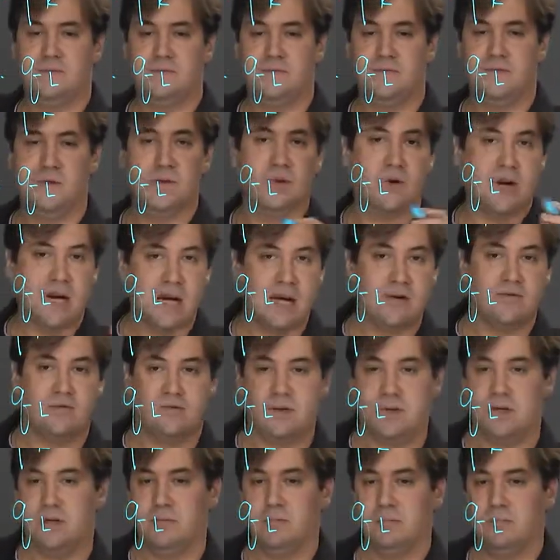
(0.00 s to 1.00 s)
for
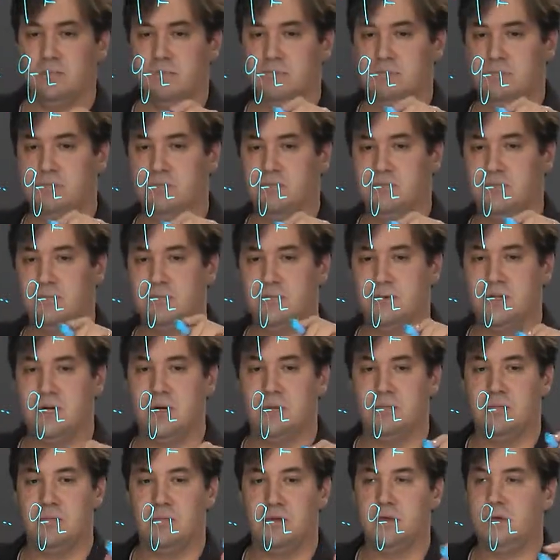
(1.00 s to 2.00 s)
every
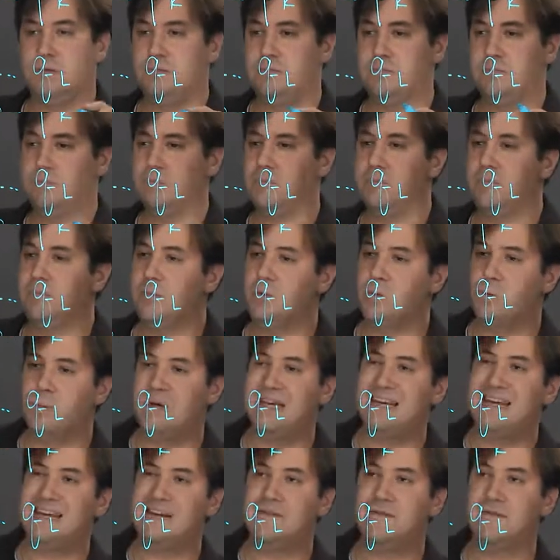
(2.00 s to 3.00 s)
number
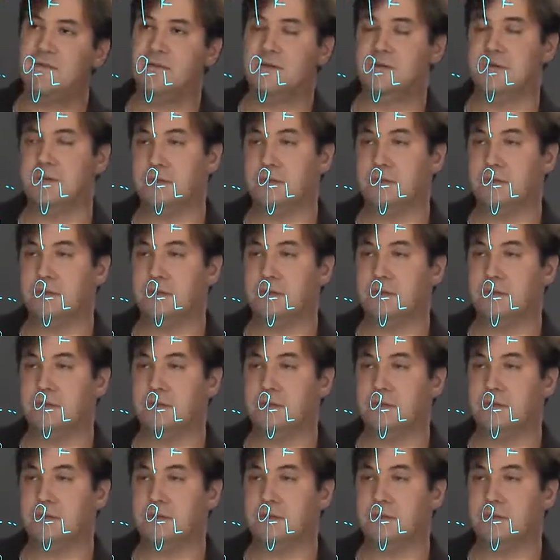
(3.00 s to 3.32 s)
we have